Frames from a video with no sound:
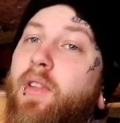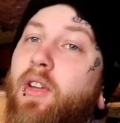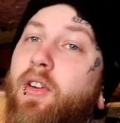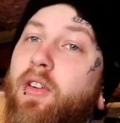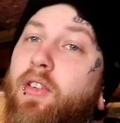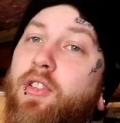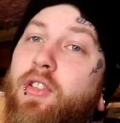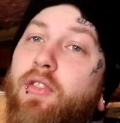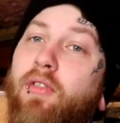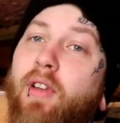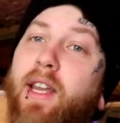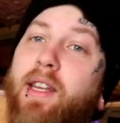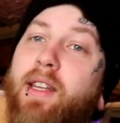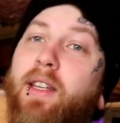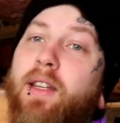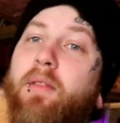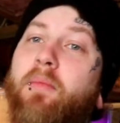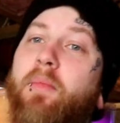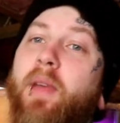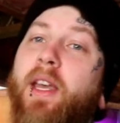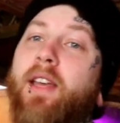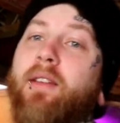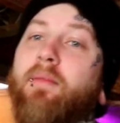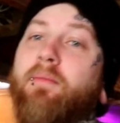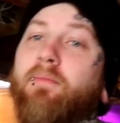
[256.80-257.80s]
They'll hurt you right
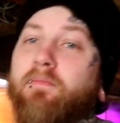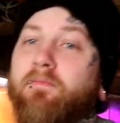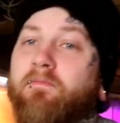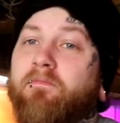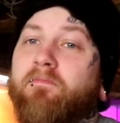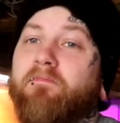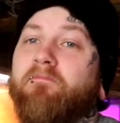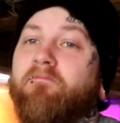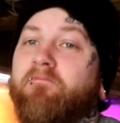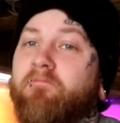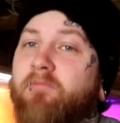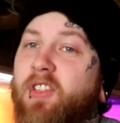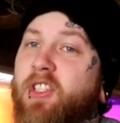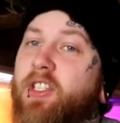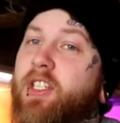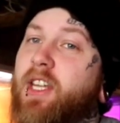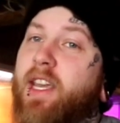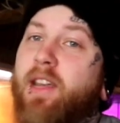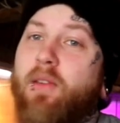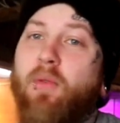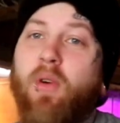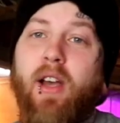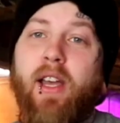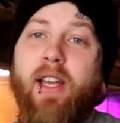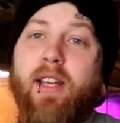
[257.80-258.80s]
here, man.
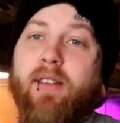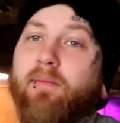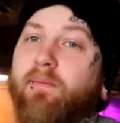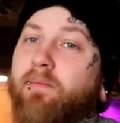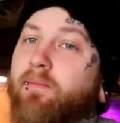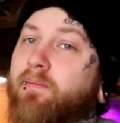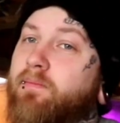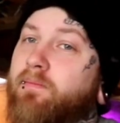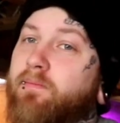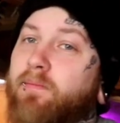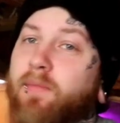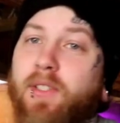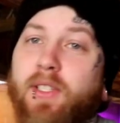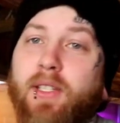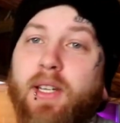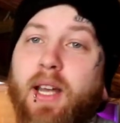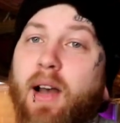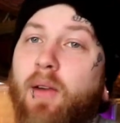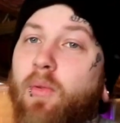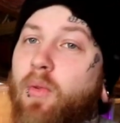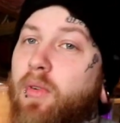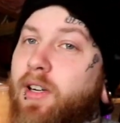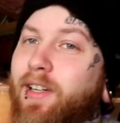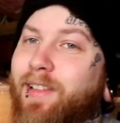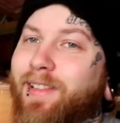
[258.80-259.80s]
Stay away. It's
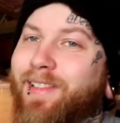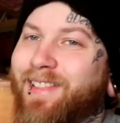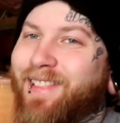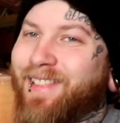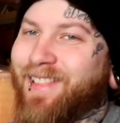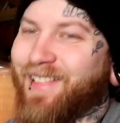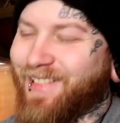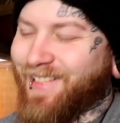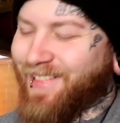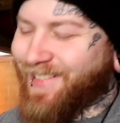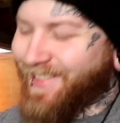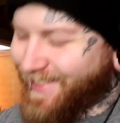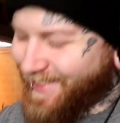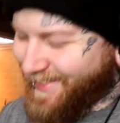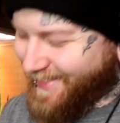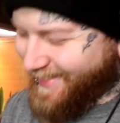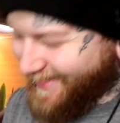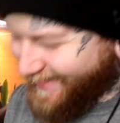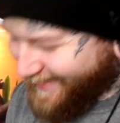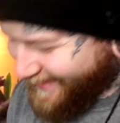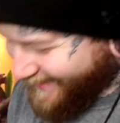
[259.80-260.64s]
not worth it.